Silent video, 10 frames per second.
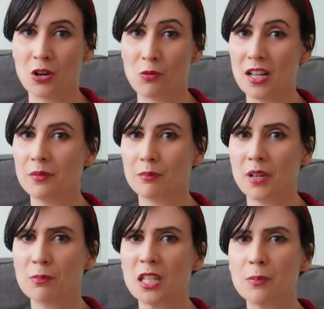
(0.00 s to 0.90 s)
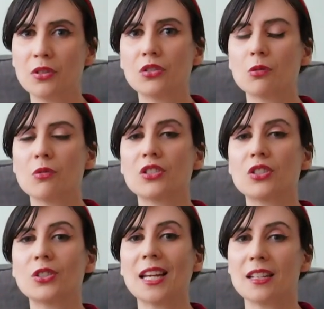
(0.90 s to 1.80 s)
Well, many people use the word
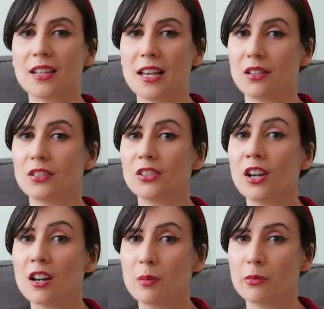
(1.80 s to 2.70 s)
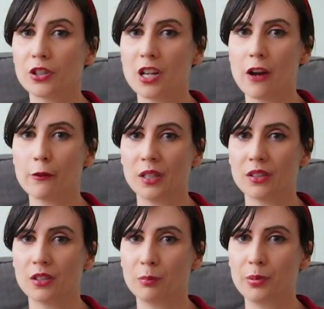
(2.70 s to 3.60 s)
state as a synonym for
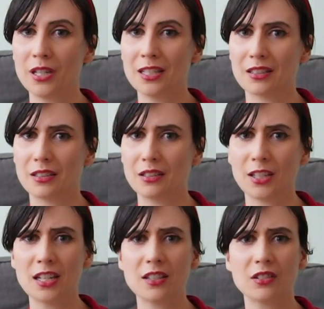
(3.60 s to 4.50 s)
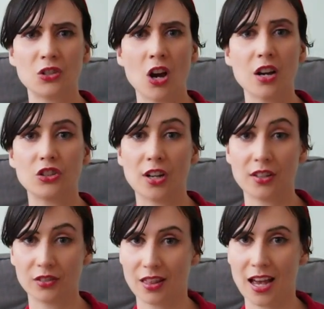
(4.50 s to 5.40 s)
government, but the state is not
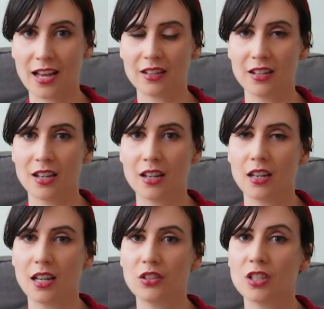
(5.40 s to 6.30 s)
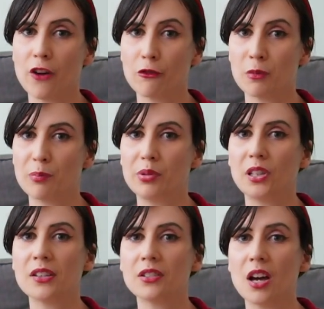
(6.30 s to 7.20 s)
just that. It's government
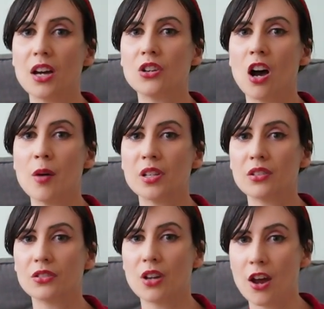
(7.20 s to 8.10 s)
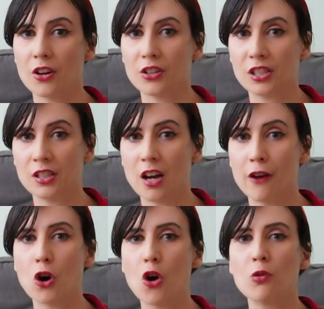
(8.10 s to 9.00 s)
plus a dominance hierarchy
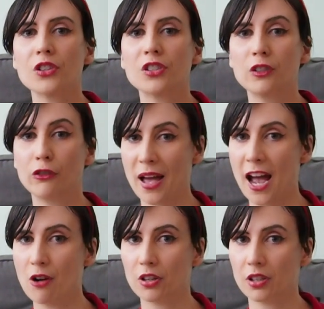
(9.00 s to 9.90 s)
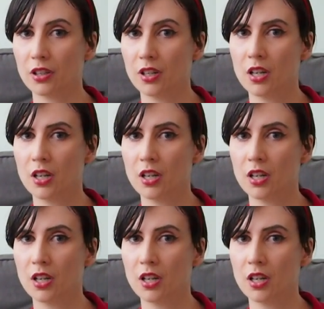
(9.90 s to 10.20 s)
of coercive power.